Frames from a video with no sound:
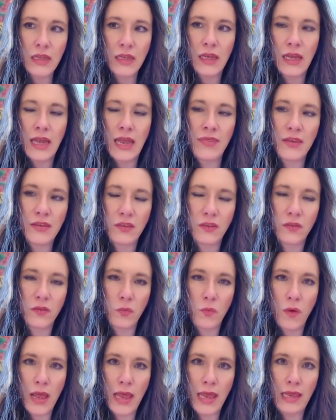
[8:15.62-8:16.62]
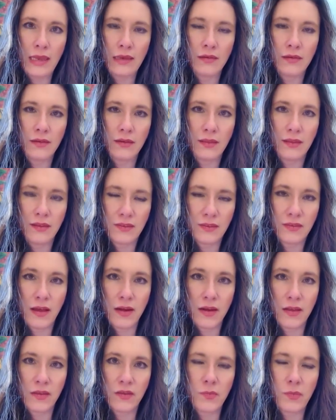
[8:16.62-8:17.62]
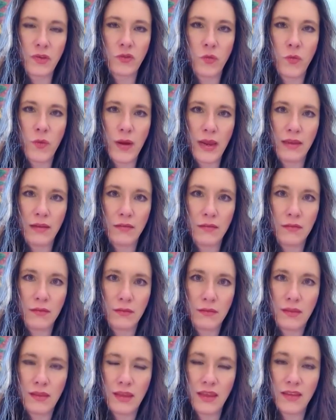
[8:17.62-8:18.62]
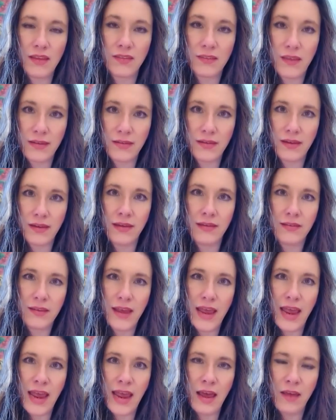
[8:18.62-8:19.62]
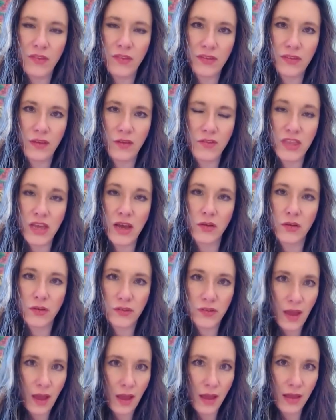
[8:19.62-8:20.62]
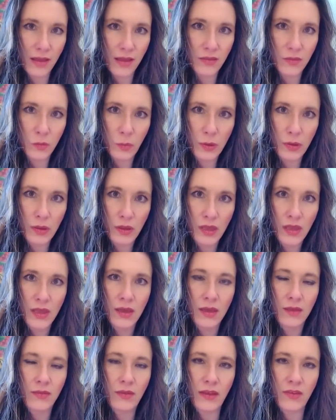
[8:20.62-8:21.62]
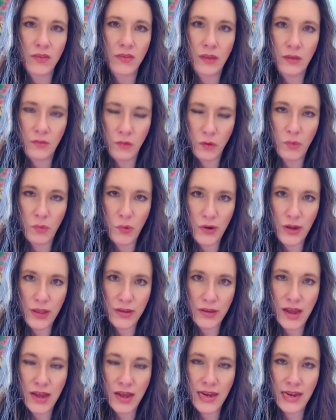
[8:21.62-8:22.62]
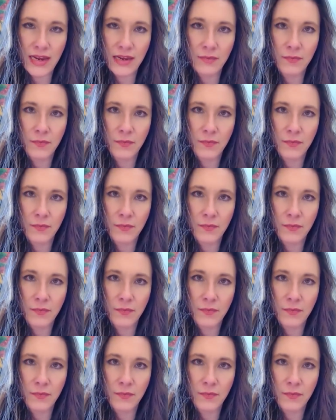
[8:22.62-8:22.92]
and this is when the sun is between the Ascendant and the 7th house cusp, that's if you're born at night,